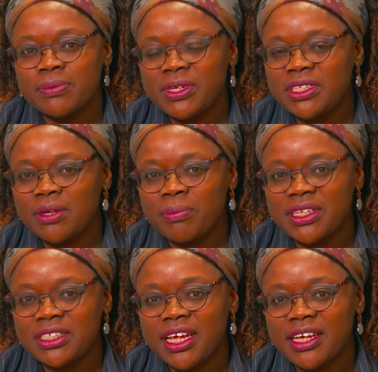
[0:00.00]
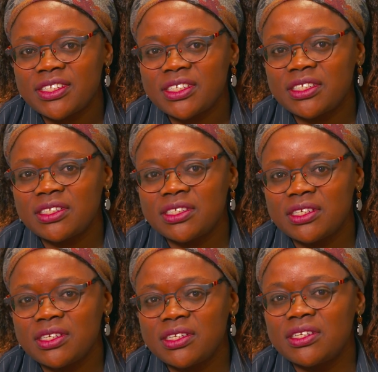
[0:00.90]
asthmatic medication,
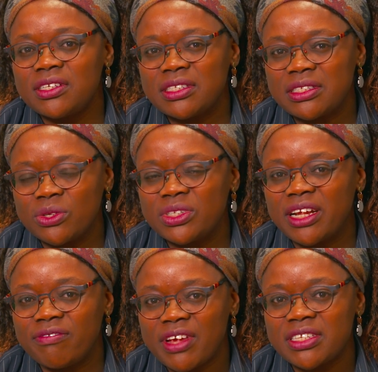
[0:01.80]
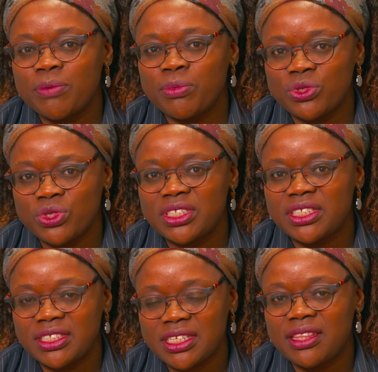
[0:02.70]
it's not advisable to
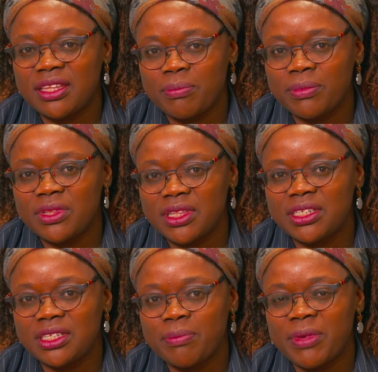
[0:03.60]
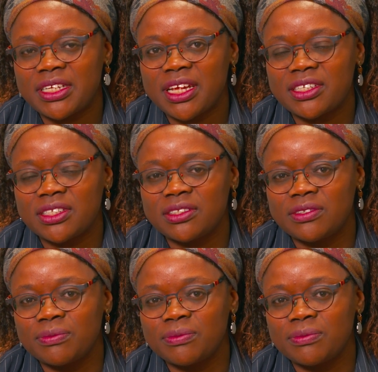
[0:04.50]
start the medication.